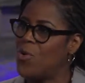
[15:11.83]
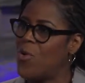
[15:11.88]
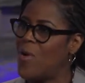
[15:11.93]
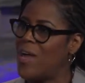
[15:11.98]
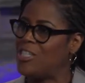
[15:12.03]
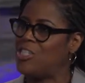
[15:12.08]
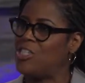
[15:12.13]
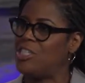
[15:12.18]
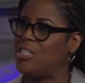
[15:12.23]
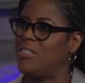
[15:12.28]

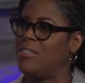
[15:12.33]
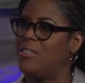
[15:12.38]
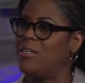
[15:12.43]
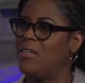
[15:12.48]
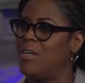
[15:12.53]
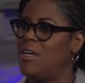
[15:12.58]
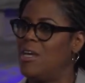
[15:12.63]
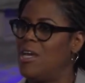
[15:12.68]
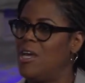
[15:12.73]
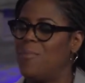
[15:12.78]
question
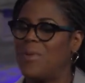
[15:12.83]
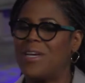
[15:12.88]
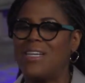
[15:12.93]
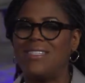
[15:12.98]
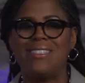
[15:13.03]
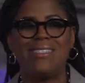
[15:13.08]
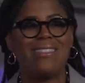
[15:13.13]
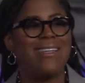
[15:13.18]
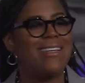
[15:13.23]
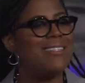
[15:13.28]

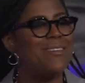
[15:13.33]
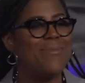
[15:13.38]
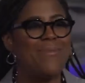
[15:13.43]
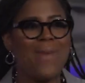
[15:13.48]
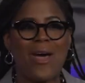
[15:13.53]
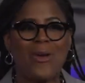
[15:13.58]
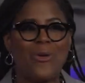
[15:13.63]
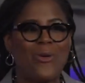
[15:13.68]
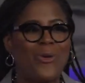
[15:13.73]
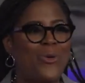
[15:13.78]
Because it doesn't
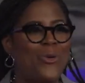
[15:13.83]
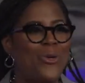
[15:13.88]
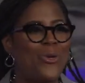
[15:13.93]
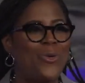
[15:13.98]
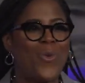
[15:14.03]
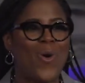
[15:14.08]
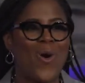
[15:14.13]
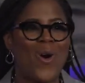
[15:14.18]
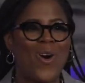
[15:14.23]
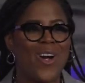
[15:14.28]
matter who
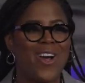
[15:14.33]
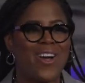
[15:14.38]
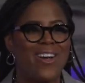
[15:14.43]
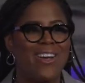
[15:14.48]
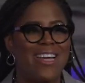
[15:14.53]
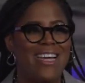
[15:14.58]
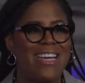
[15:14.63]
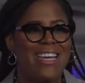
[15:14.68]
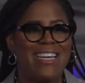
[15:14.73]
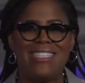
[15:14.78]
you are,
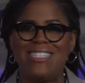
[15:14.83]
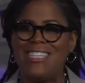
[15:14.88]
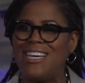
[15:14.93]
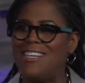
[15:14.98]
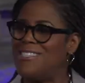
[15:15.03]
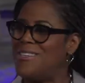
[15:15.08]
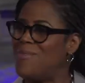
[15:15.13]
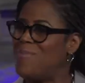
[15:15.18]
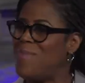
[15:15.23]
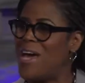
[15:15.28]
it
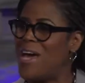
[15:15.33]
doesn't